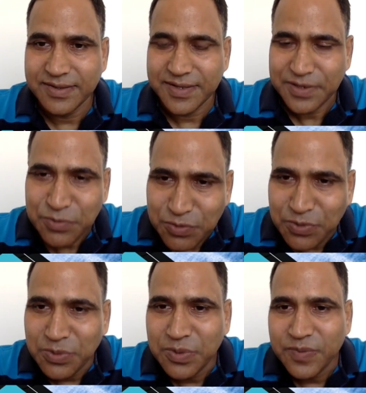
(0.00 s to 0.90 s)

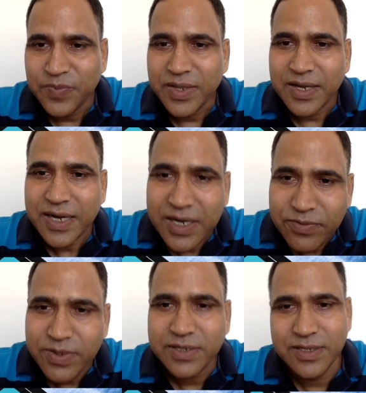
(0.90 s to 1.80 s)
You
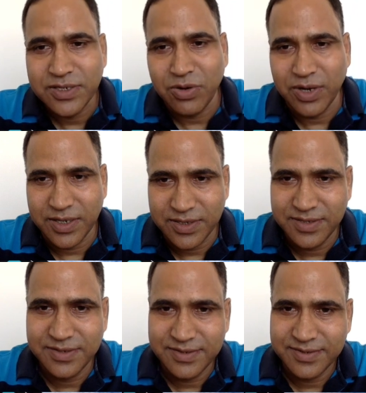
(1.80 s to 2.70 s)
leverage this
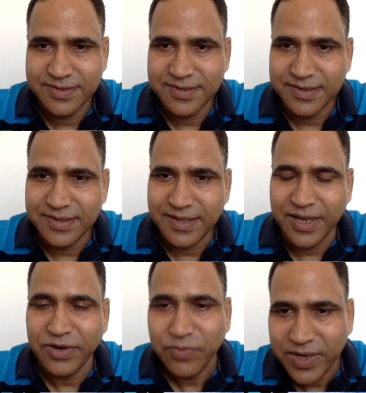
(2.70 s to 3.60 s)
knowledge,
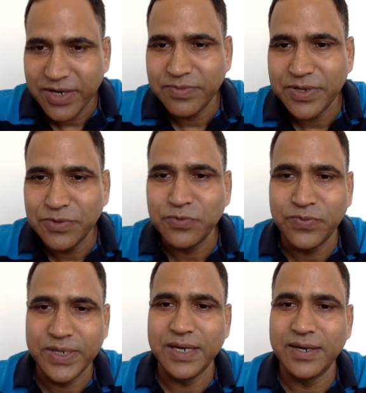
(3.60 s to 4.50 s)
and wherever you
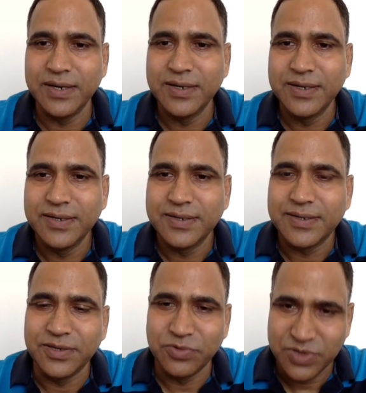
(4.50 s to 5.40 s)
feel
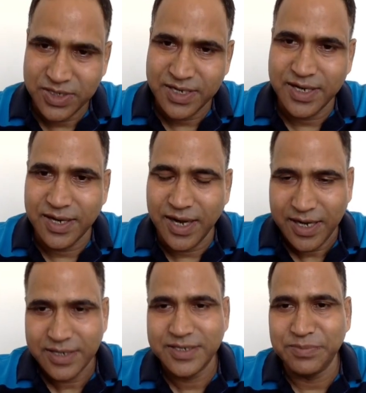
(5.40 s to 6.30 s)
you seek
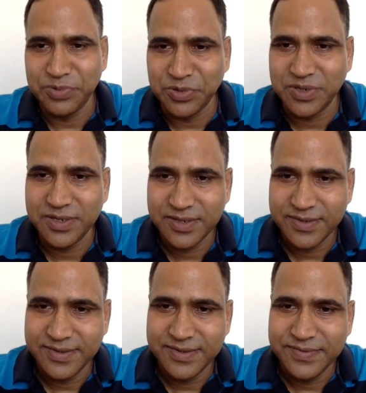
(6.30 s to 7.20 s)
our support,
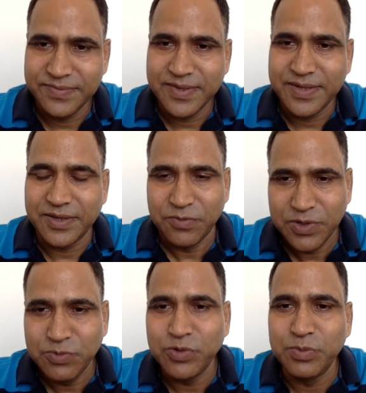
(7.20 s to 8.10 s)
we
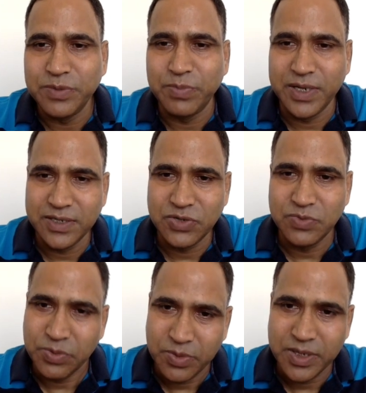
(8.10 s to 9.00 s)
would be pleased,
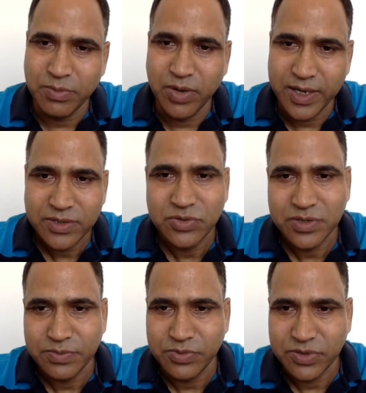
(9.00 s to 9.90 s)
we would be obliged to
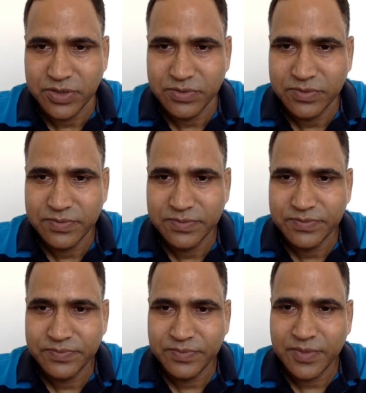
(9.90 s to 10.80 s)
support you.
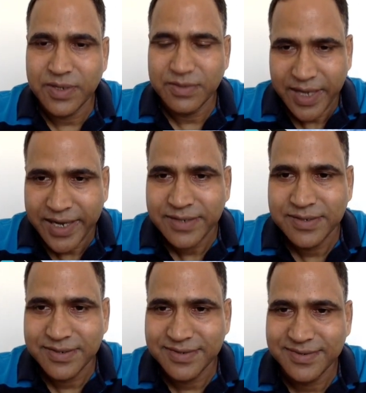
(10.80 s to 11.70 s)

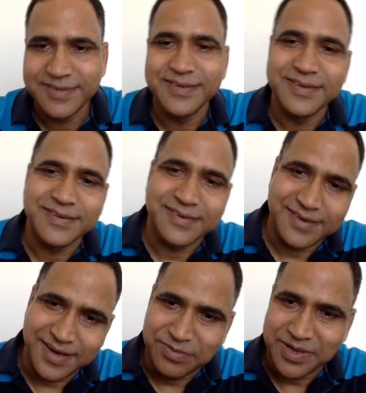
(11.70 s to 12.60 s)
Thanks.
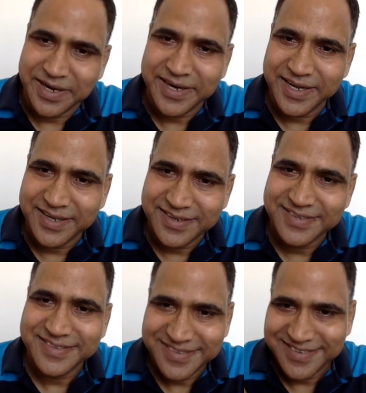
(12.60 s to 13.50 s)
Have a great day.
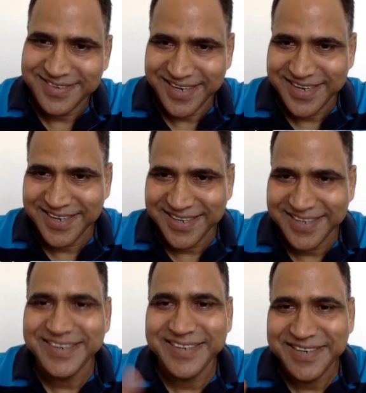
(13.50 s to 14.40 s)
Take
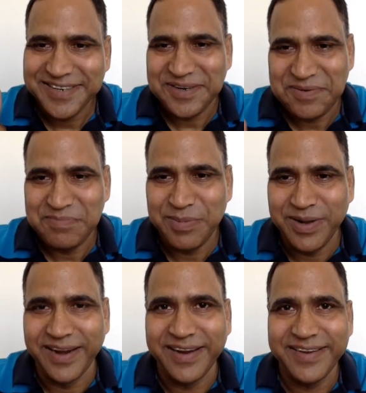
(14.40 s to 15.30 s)
care. Bye
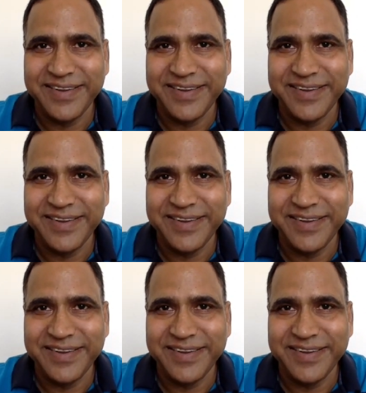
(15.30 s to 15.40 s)
bye.